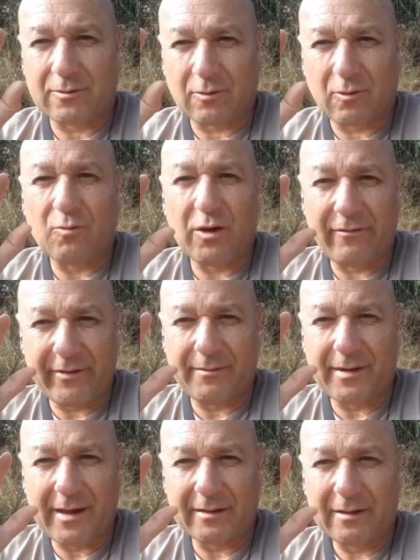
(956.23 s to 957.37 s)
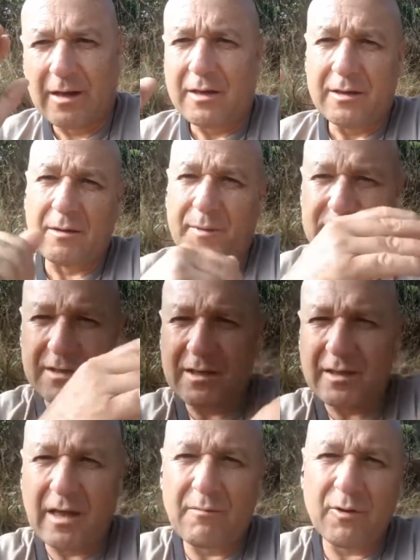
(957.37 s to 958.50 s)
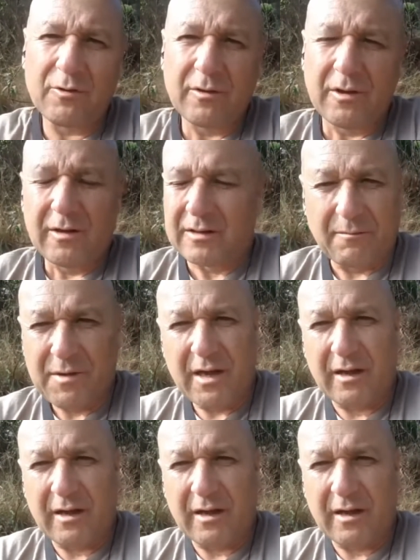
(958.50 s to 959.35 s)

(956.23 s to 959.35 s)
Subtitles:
And my friends know that I speak of this